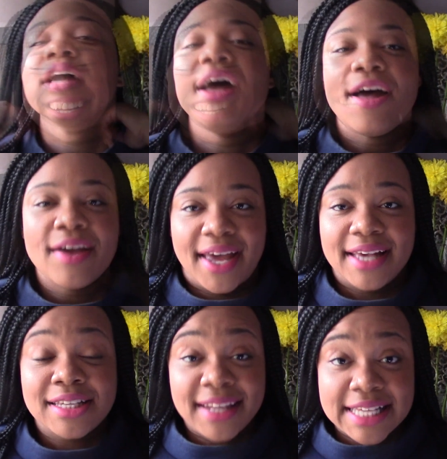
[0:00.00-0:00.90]
Okay,
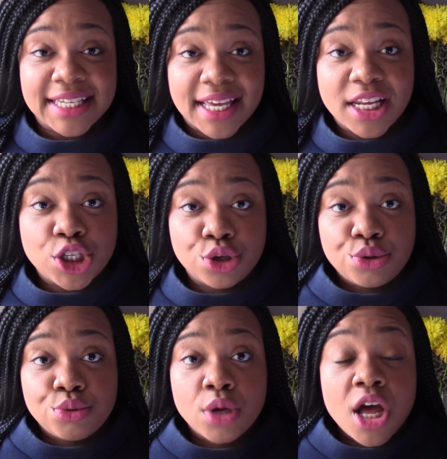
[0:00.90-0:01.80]
so let's get
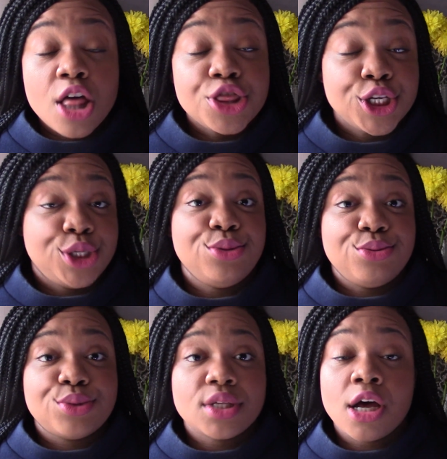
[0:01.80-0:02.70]
into the
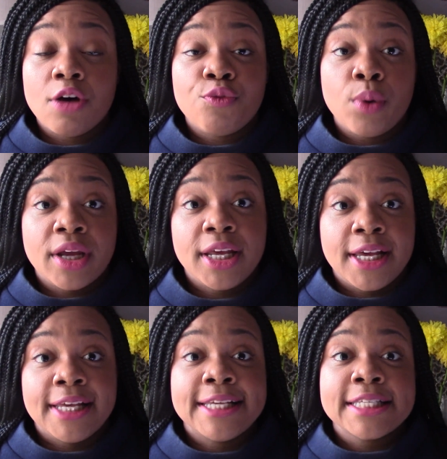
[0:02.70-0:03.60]
do's of what
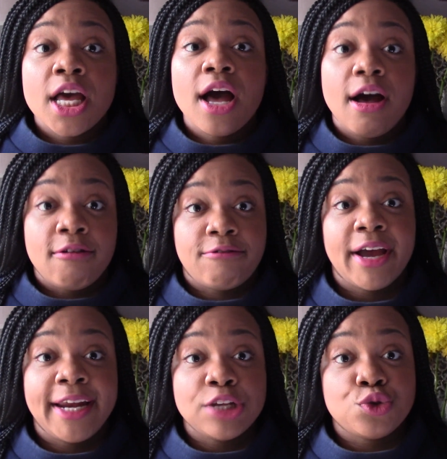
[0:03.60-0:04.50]
is a
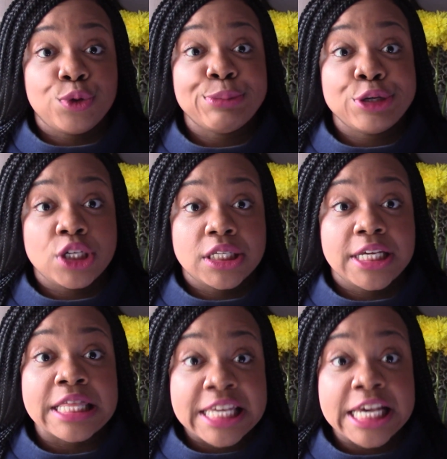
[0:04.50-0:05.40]
financial
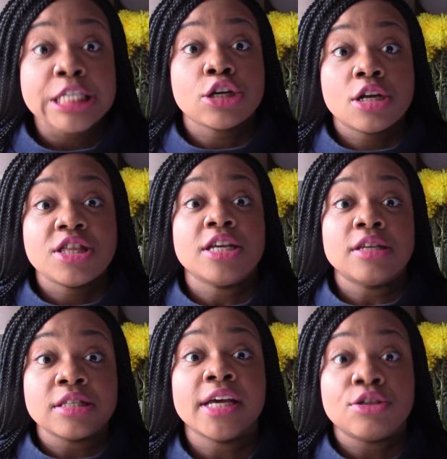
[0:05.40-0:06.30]
emergency. These are the
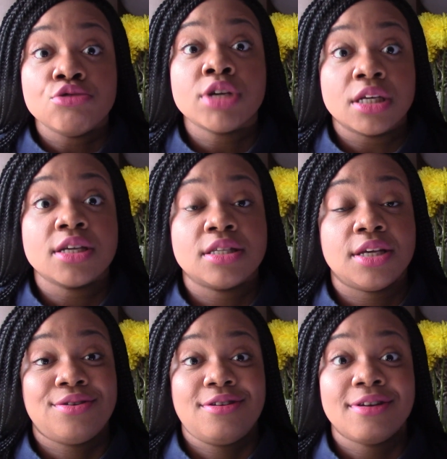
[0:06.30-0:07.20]
things that you can
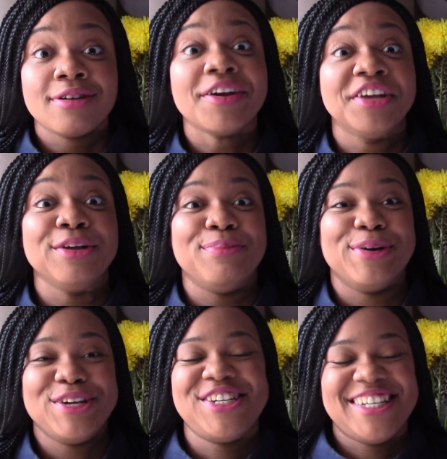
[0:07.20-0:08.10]
consider an
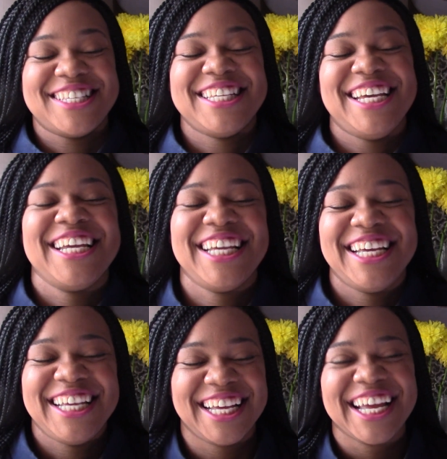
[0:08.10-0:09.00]
emergency.